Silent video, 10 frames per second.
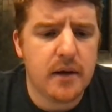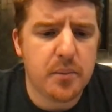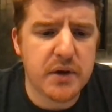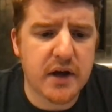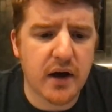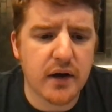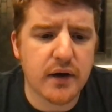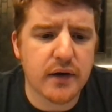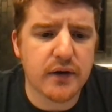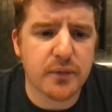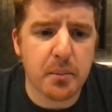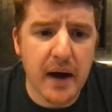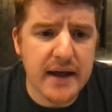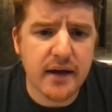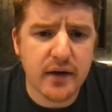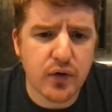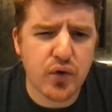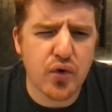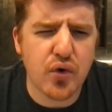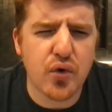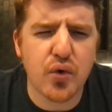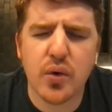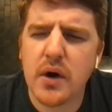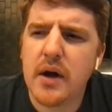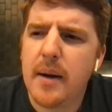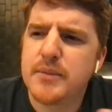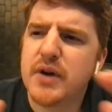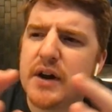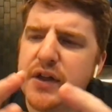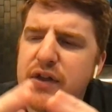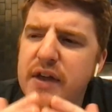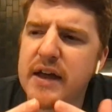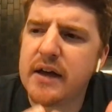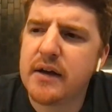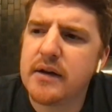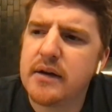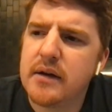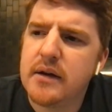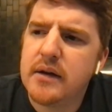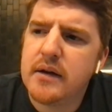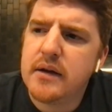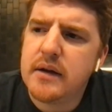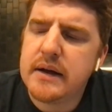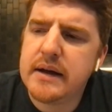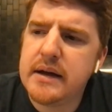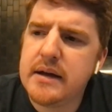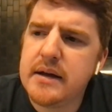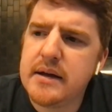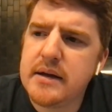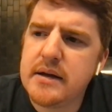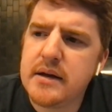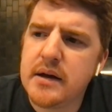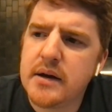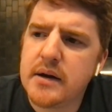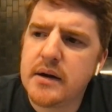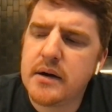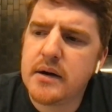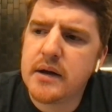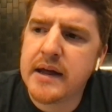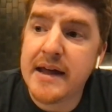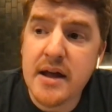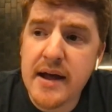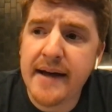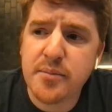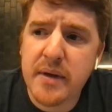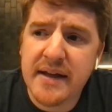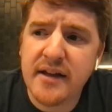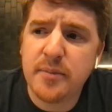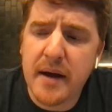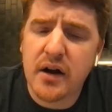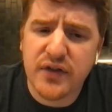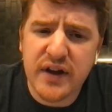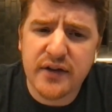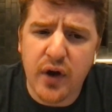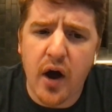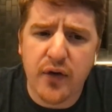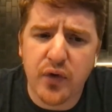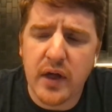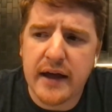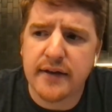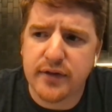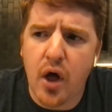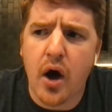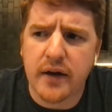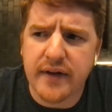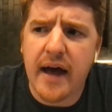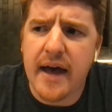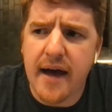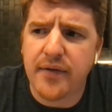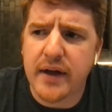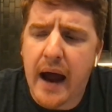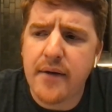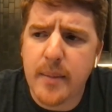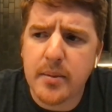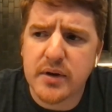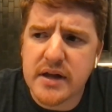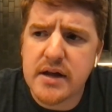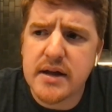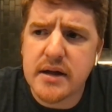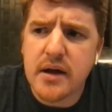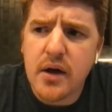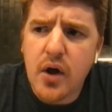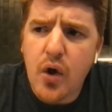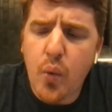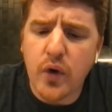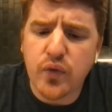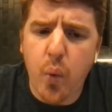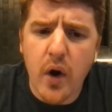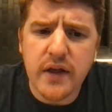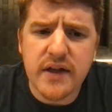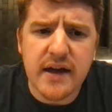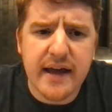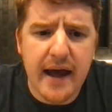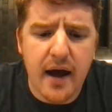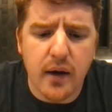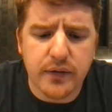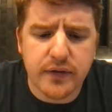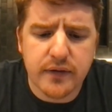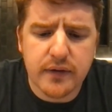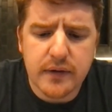because Mike, who I'm trying to think, he's been on TikTok for like as long as I have. Like, I remember he was one of the accounts